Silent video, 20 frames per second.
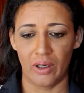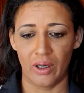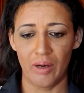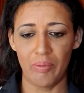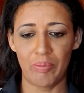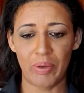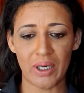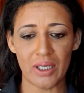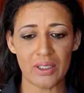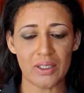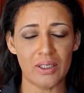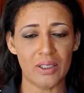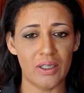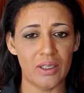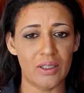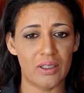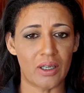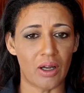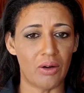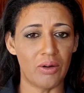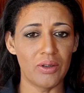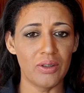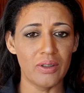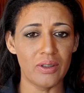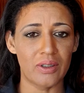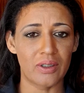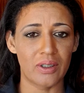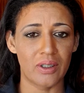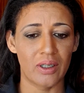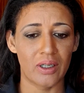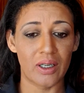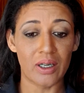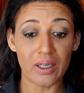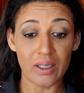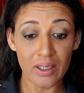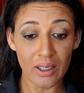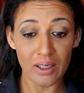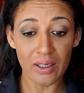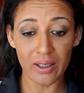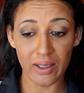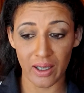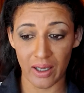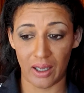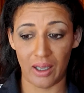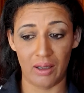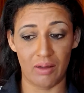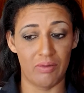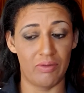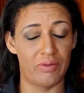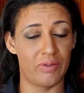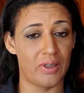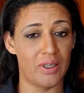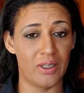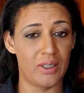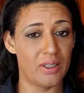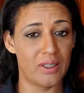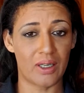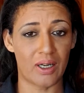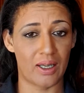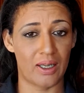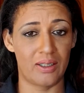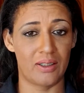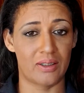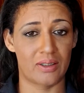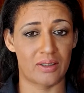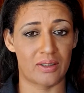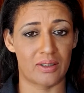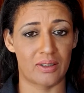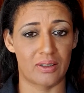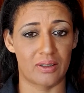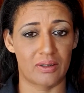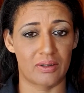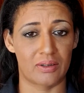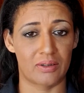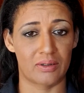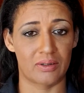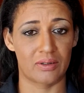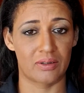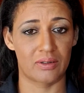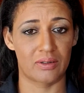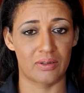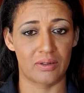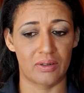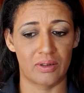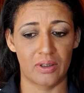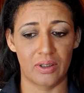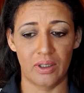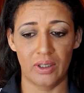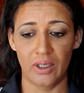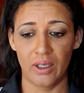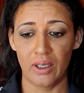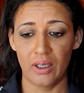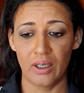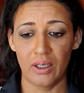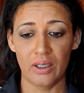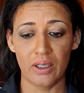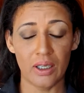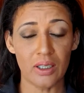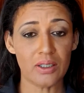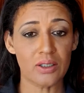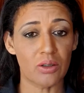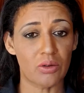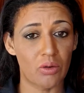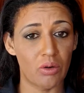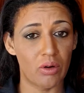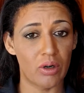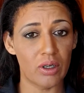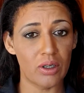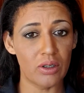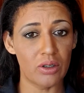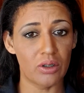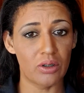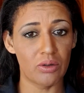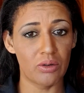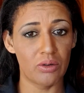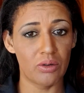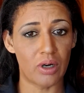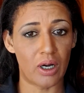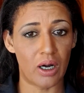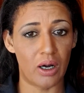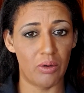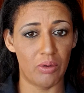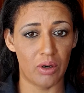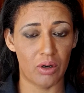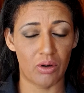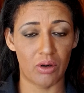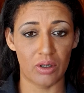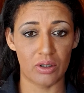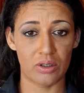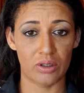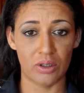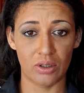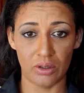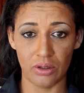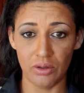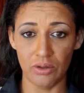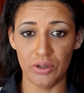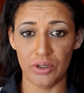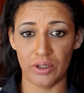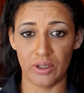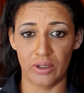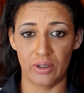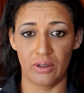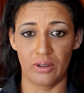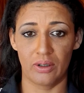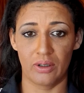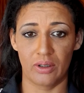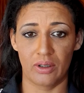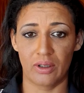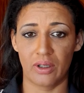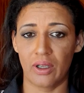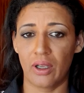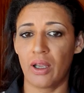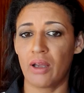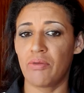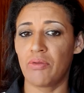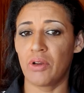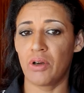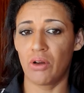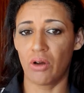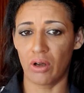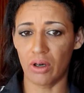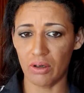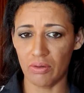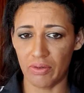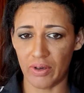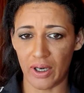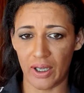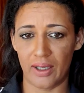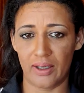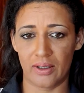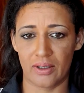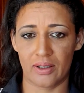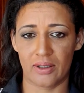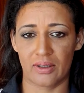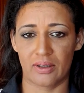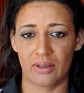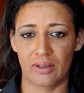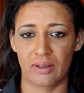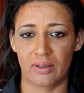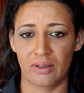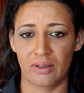a prisoner don't really have any rights. Yes, according to our constitution, they have a lot of rights.